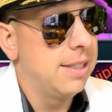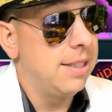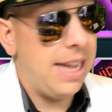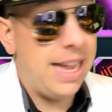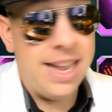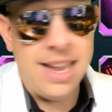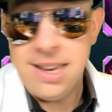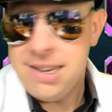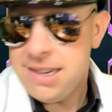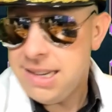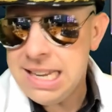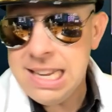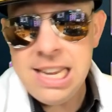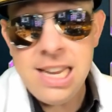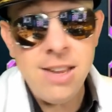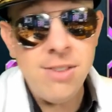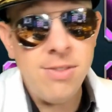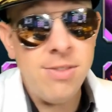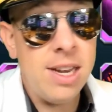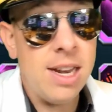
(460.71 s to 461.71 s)
And
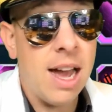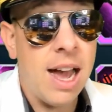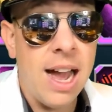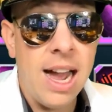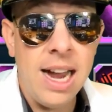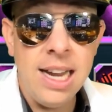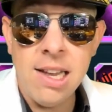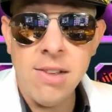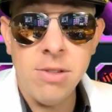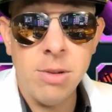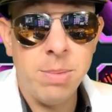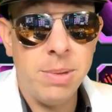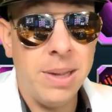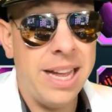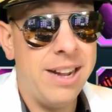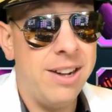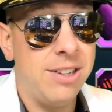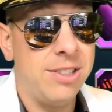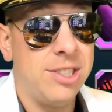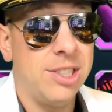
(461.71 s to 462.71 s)
even high-level
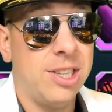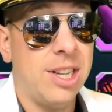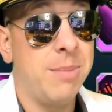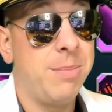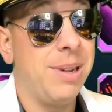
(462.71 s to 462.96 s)
players are going to